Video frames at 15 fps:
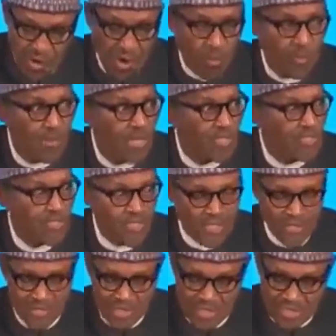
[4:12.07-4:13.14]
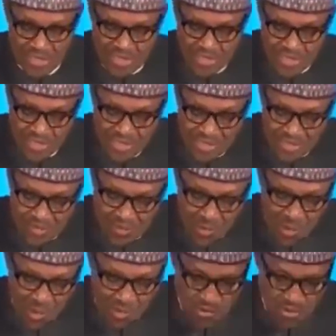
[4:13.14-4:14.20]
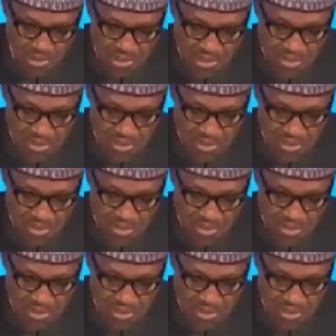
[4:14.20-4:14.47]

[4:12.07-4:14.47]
of Nigeria's NDCs towards